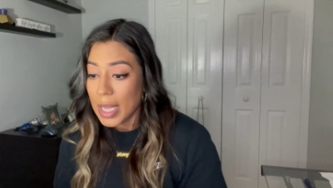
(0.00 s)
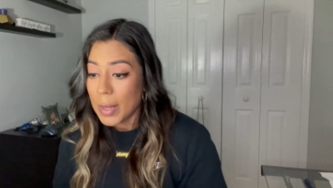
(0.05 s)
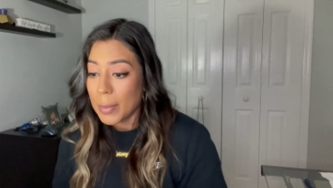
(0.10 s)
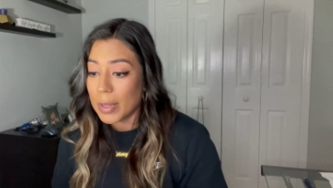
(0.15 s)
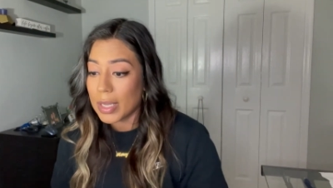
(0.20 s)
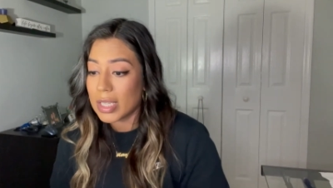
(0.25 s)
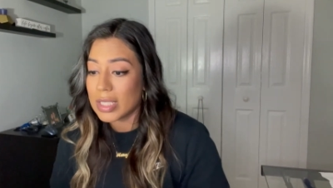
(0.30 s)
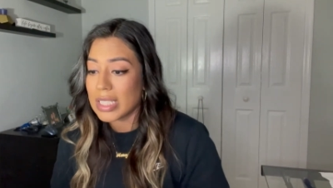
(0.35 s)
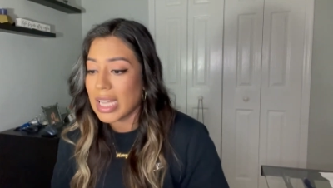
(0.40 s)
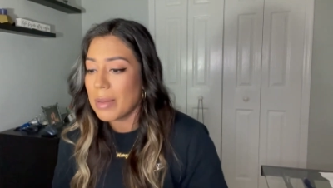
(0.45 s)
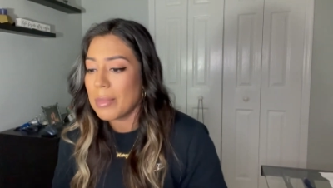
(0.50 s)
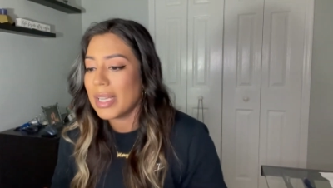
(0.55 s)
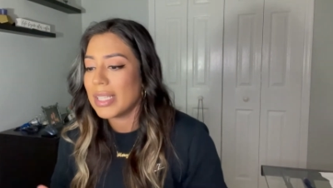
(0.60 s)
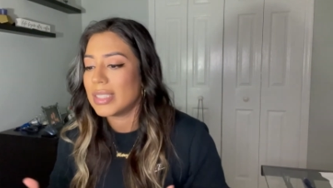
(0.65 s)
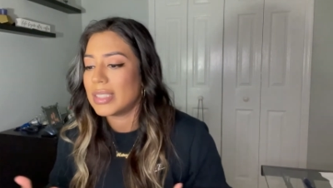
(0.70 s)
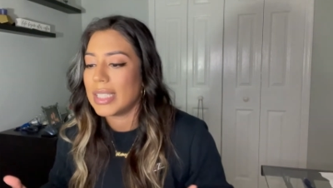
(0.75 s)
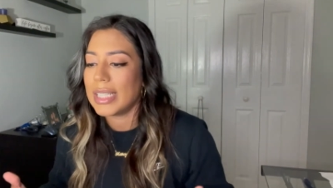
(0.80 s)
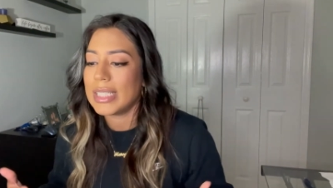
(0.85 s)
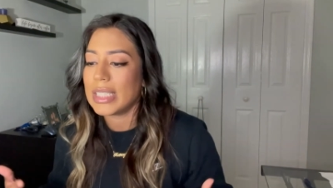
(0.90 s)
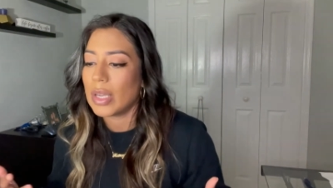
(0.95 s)
Because I'm not
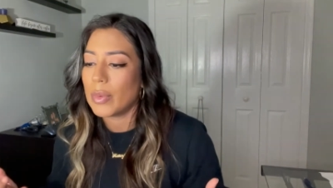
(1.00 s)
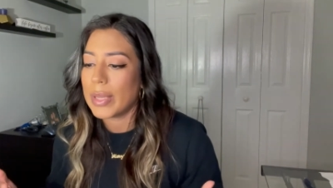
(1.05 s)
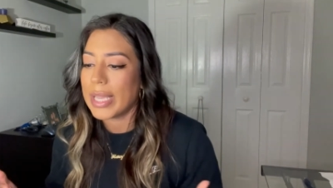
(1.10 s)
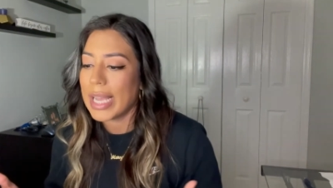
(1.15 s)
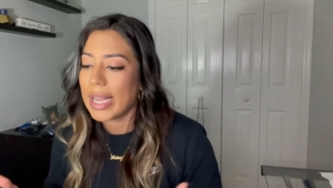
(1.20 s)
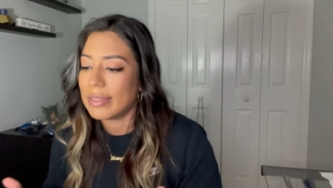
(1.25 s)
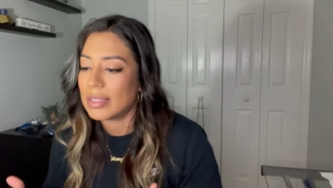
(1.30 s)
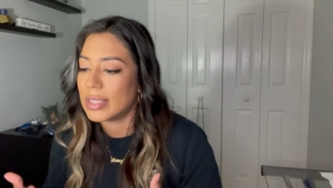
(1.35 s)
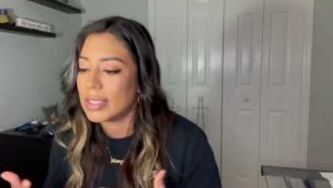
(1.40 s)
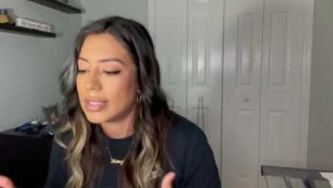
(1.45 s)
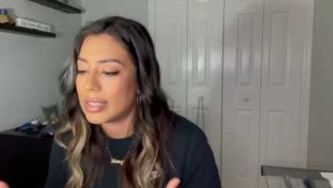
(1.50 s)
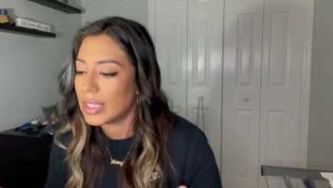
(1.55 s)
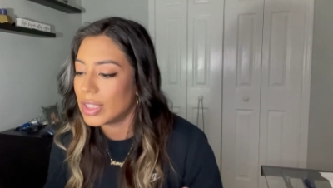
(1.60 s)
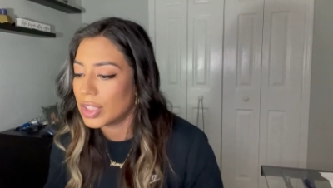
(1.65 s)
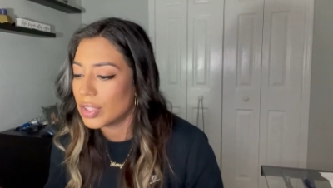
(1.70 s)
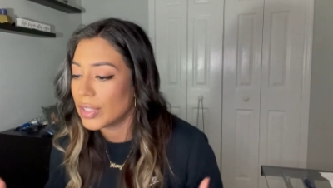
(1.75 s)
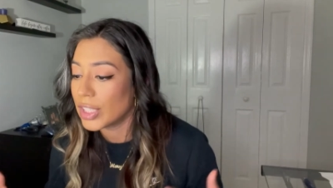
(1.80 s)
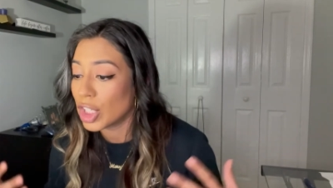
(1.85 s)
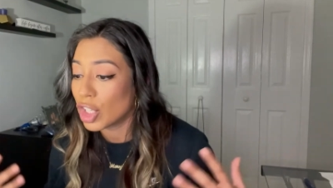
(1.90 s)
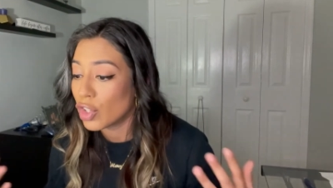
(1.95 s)
saying that we have to sit
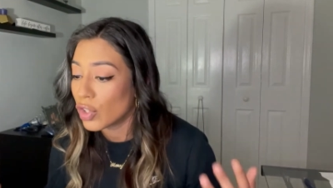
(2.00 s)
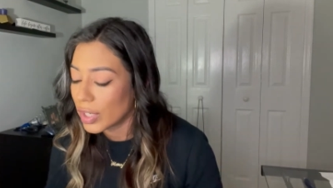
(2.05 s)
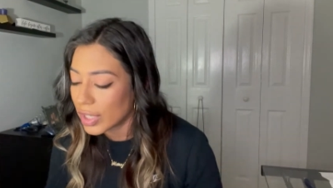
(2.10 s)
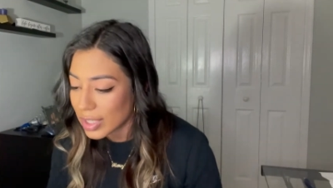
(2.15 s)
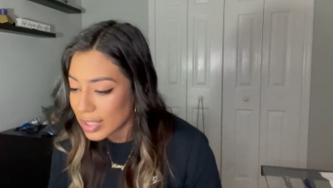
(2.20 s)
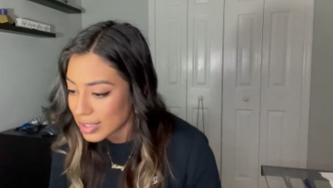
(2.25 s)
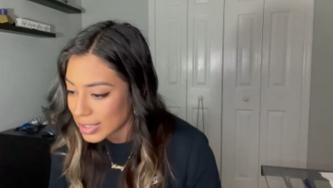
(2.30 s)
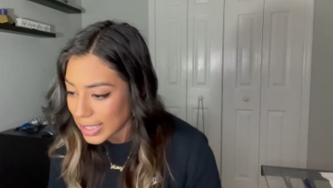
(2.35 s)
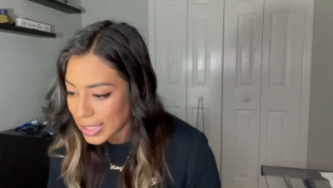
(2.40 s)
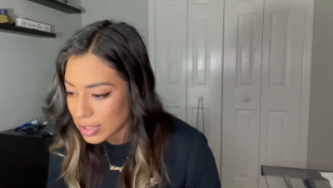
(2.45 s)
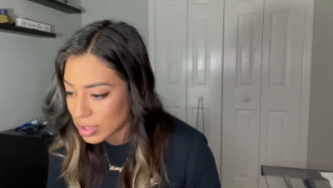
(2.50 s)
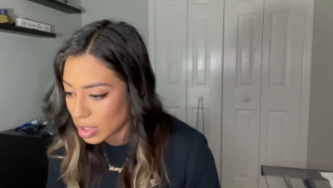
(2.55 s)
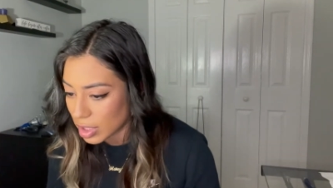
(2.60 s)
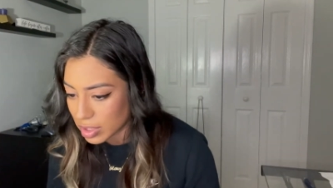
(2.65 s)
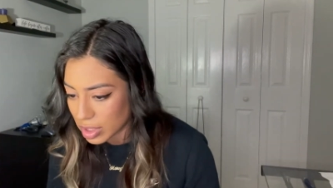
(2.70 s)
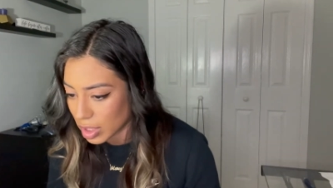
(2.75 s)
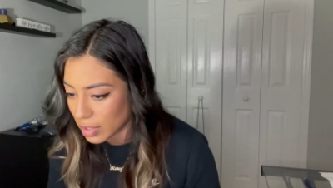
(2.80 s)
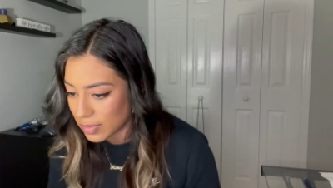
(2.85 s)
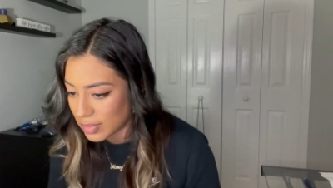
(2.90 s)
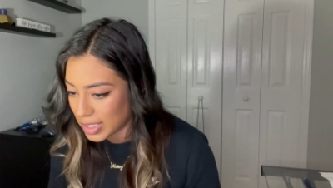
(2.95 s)
there and criticize
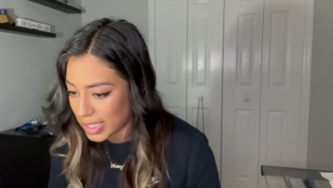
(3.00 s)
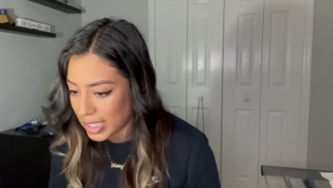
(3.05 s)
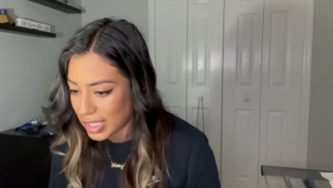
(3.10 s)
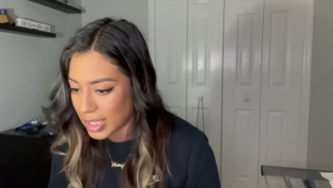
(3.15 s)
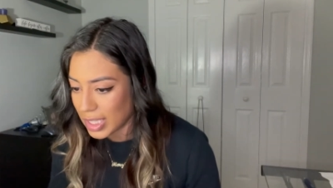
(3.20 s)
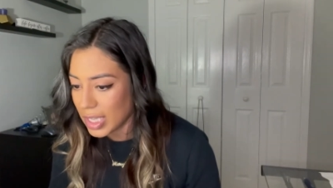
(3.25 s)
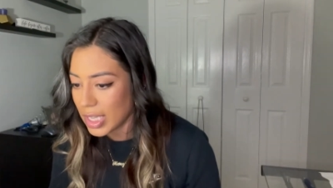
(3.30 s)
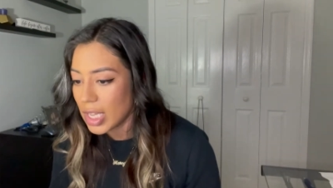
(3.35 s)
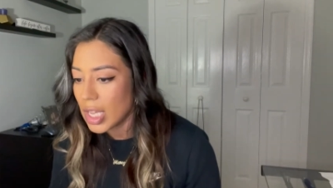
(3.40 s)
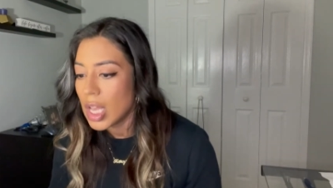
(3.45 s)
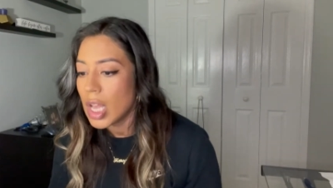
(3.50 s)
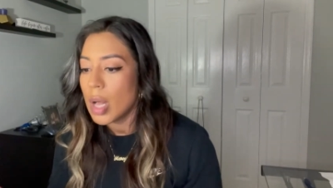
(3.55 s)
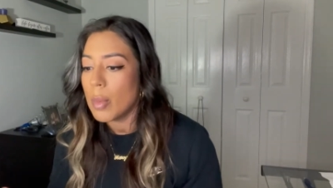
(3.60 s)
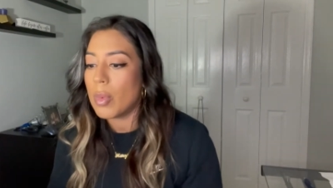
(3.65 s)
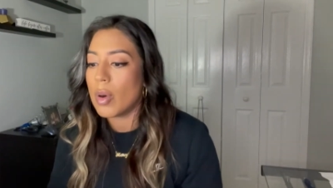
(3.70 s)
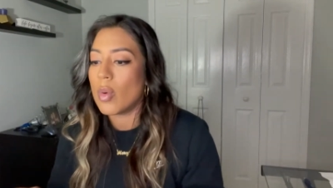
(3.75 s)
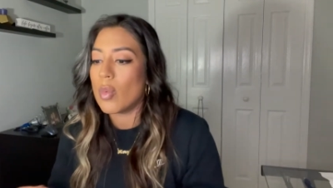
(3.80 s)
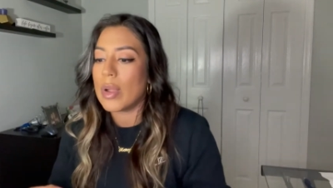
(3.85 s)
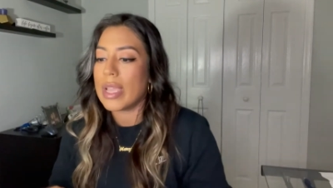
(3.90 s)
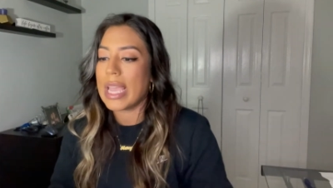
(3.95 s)
ourselves daily,
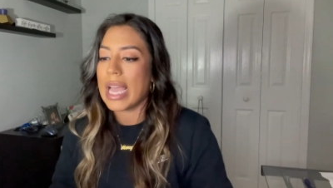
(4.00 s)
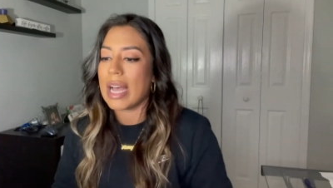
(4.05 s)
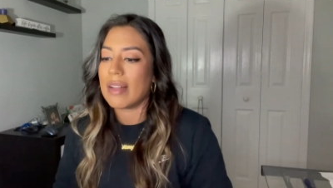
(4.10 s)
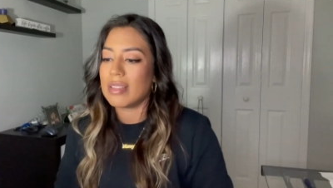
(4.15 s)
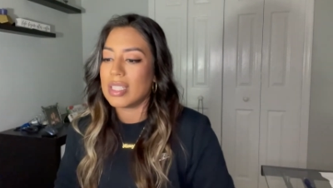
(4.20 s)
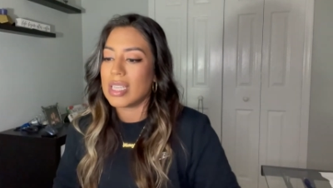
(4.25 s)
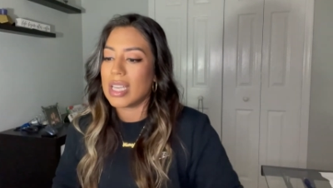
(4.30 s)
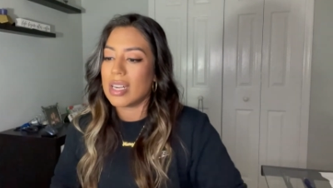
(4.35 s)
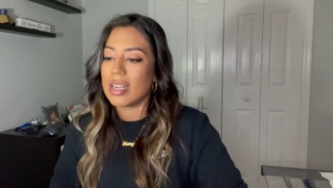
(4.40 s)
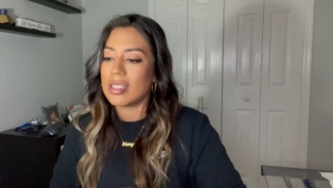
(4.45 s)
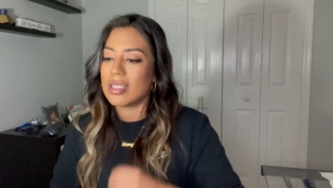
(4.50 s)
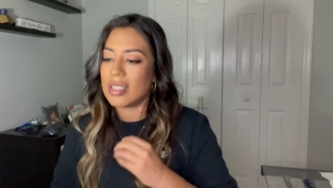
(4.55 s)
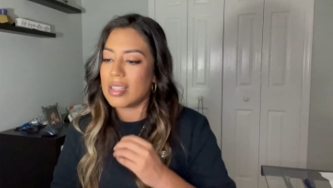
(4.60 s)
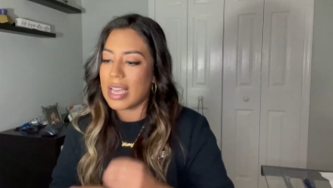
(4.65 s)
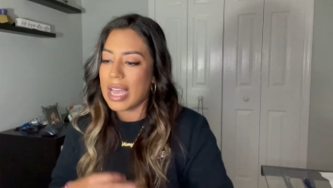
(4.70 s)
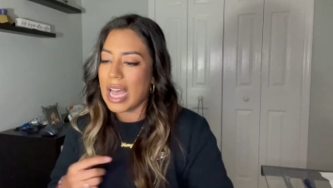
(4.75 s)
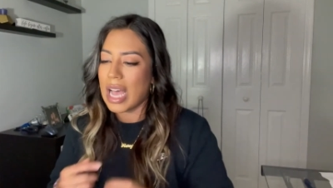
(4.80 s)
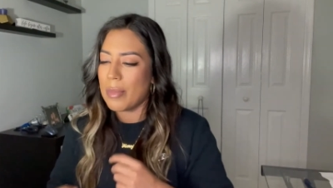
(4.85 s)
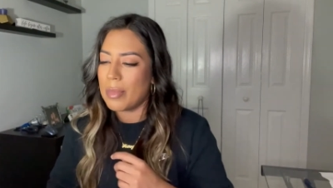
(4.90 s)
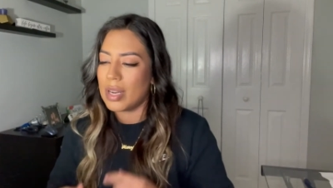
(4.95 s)
but we have to get into the
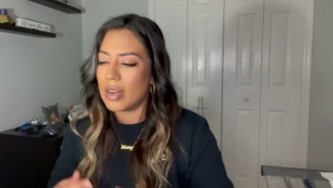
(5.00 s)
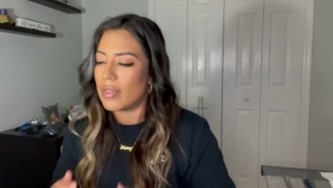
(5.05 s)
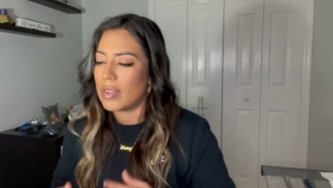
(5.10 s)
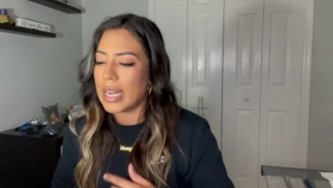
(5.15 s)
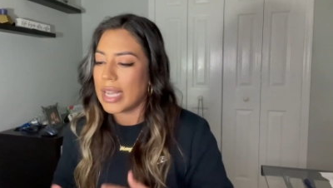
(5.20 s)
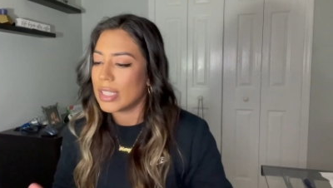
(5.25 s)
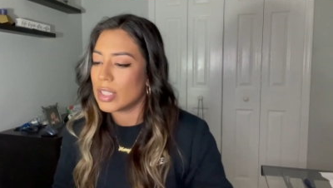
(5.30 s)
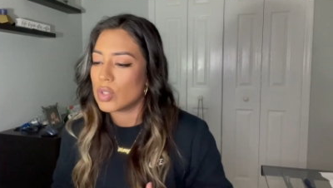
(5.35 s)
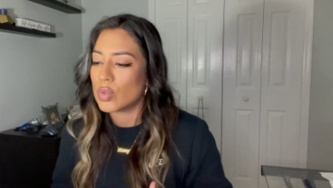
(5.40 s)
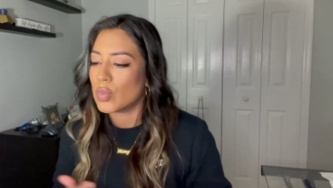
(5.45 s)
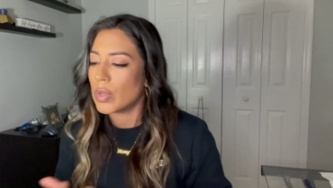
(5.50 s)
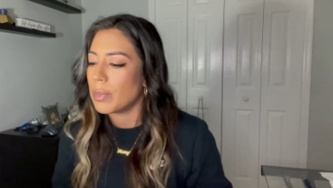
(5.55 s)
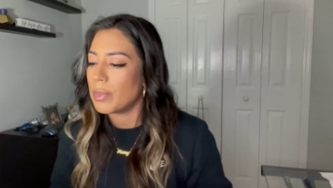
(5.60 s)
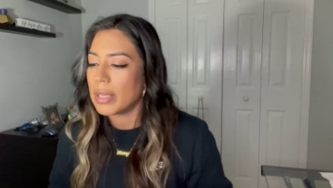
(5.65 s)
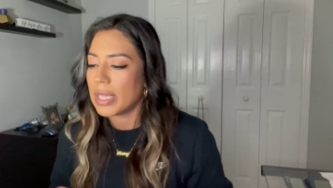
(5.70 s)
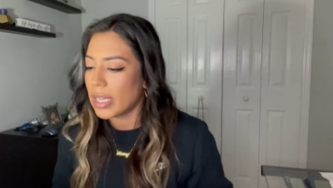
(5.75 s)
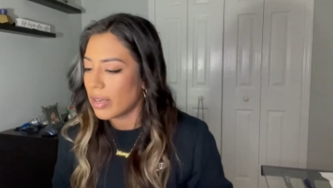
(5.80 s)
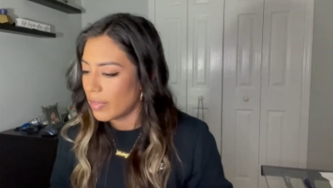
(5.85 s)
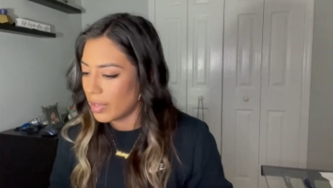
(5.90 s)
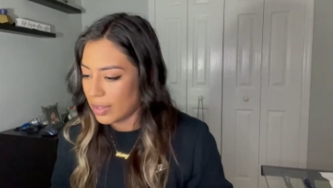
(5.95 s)
habit of not
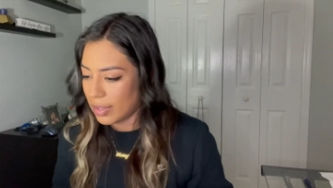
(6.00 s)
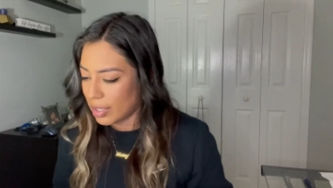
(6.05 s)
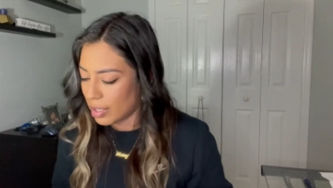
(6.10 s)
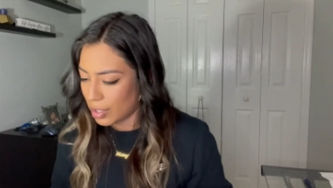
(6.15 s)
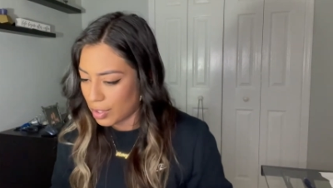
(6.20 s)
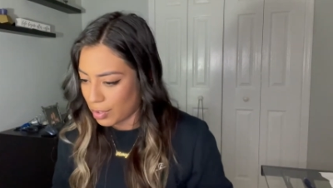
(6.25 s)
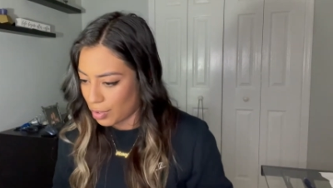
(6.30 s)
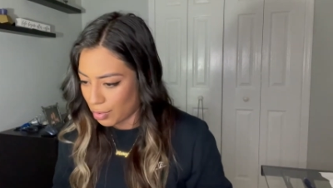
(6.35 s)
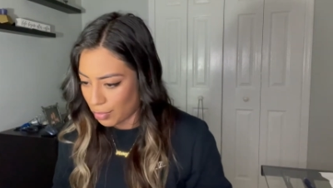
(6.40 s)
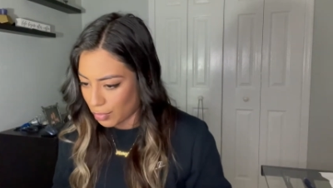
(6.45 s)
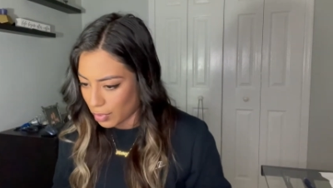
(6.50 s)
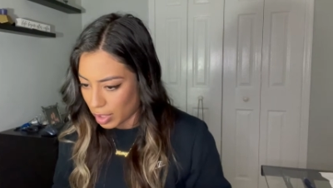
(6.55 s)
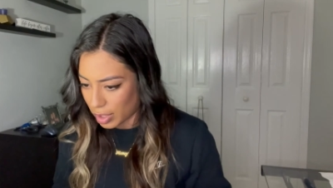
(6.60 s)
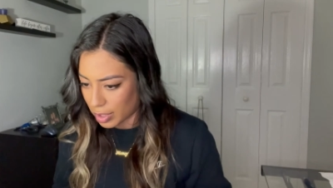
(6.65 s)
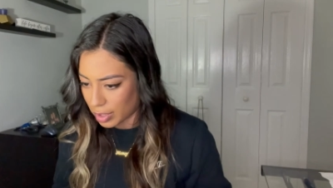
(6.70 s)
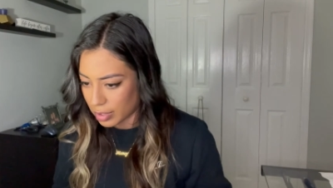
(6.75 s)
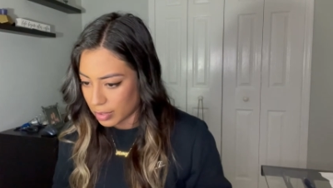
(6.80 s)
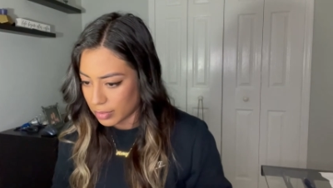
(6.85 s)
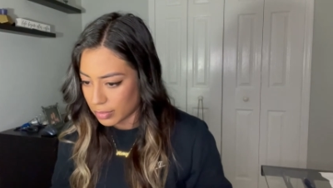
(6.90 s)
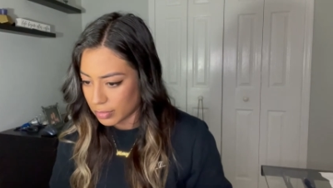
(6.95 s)
sweeping everything under the rug.